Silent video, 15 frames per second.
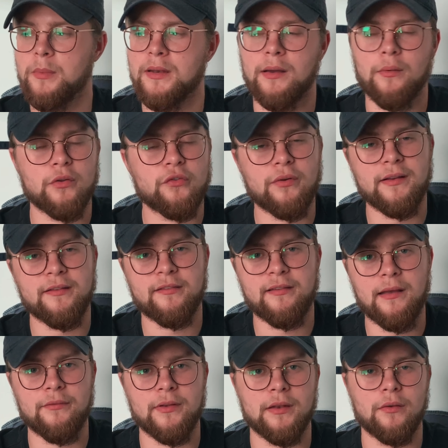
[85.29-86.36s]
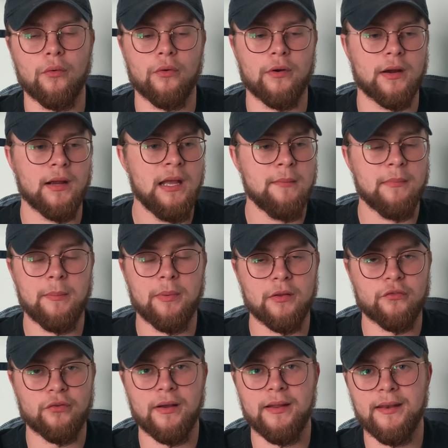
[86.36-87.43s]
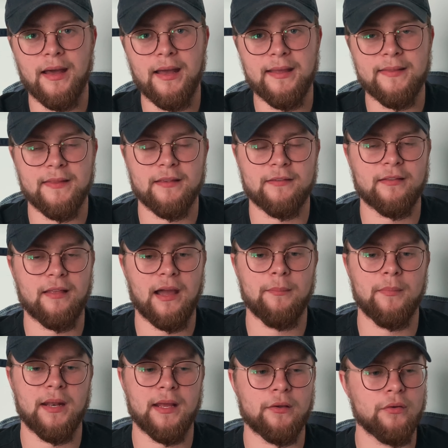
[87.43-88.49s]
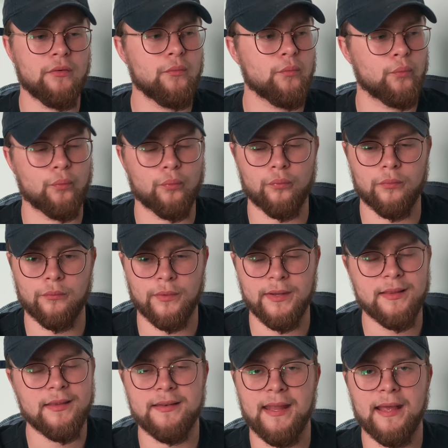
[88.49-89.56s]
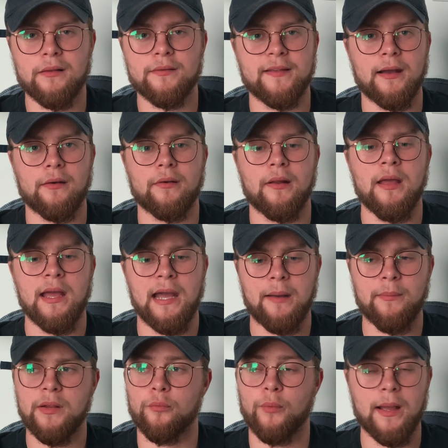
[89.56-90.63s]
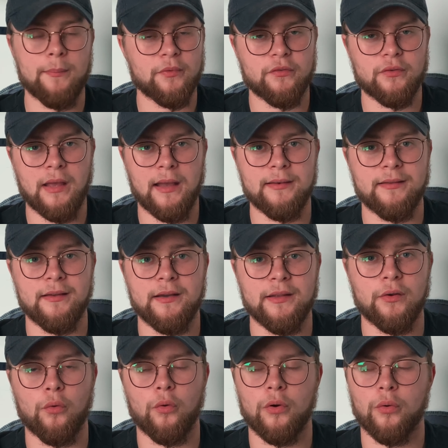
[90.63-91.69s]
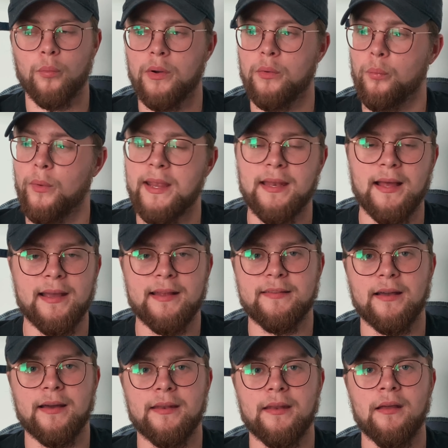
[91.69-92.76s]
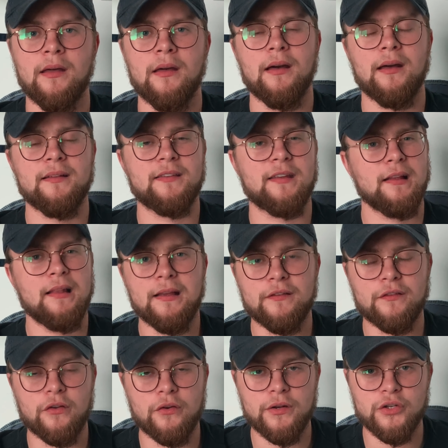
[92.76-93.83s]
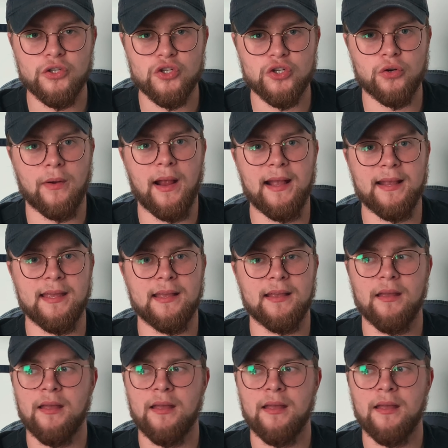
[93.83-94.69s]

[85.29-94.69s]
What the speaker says: now I'll try 7, or maybe I'll try 9 this time. And I couldn't really nail down how many reps I'd done or what weight I had done until I started tracking.